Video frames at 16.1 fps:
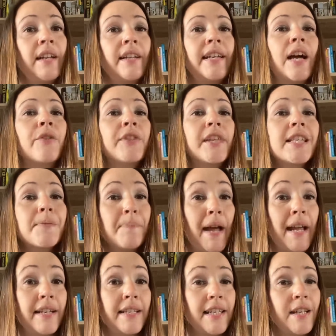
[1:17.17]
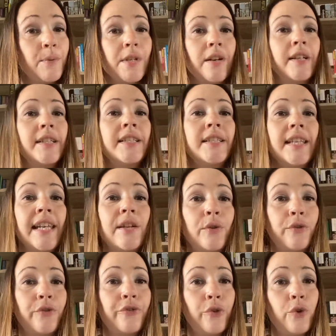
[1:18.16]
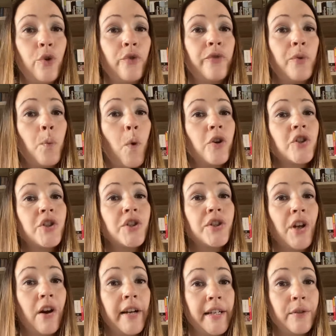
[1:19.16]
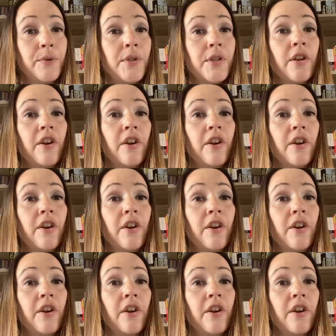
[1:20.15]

Now, this meant it was ideal for the watch dials